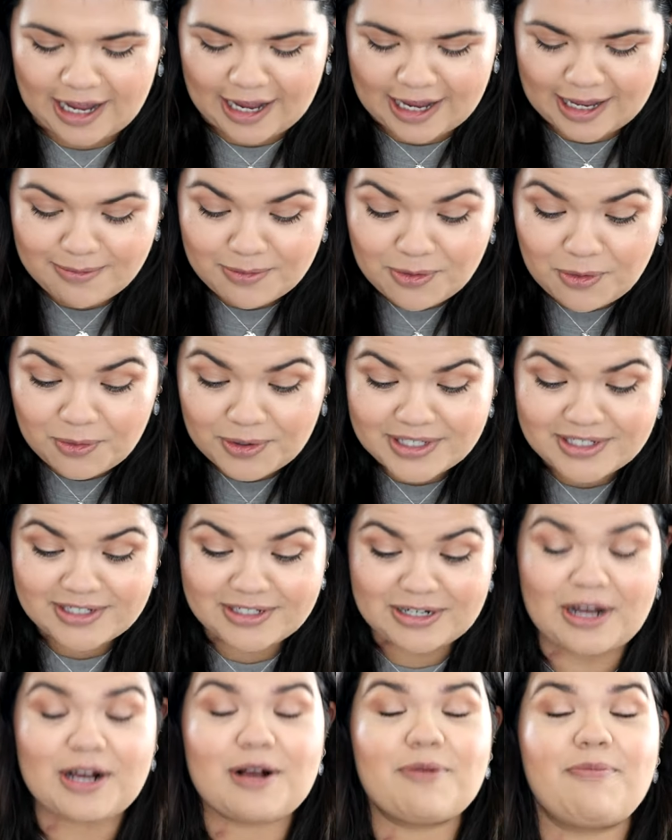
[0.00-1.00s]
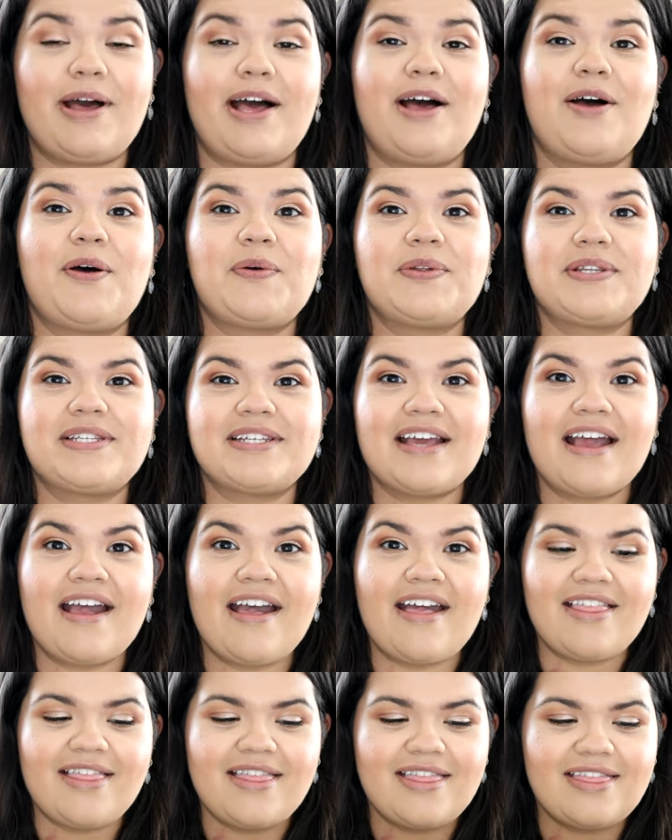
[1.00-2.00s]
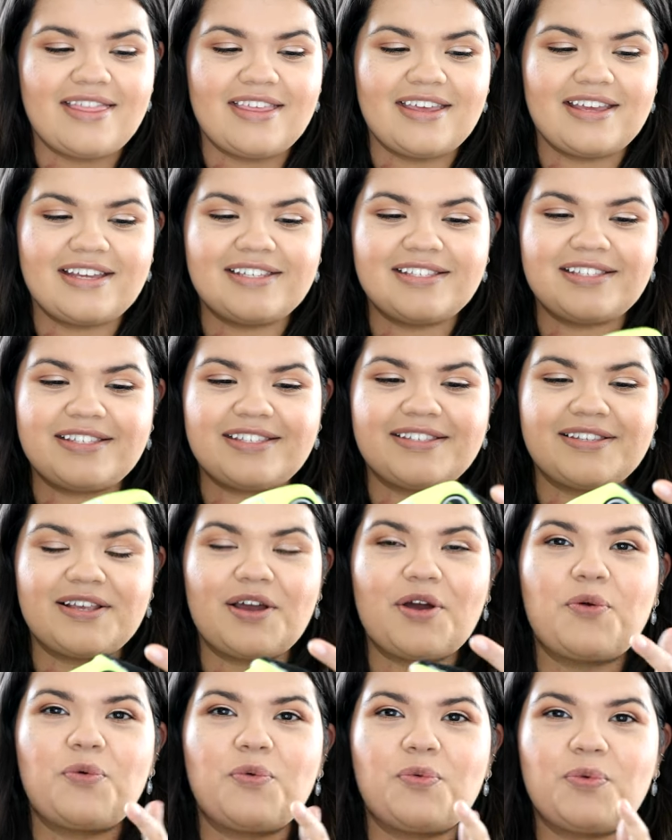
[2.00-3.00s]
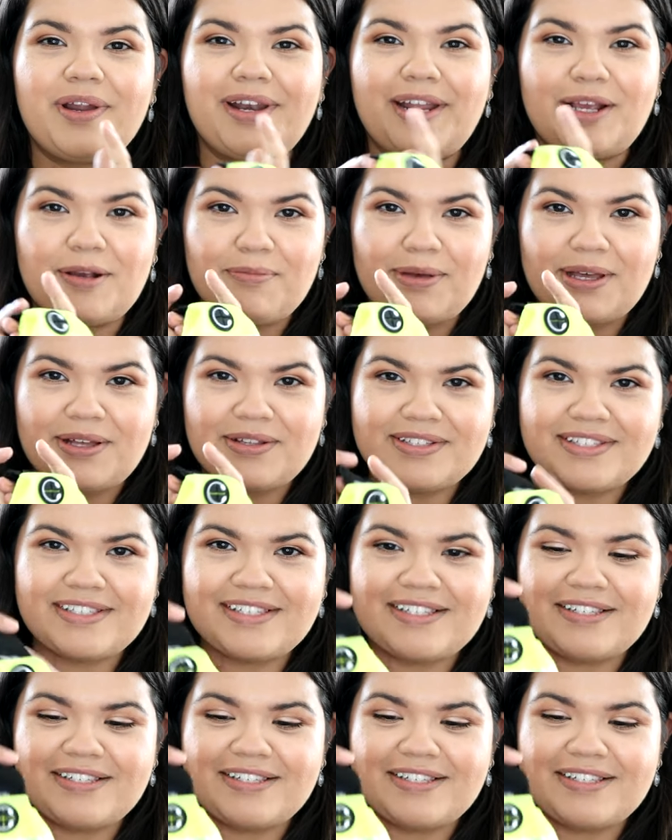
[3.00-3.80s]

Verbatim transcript: I am going to talk about this running belt.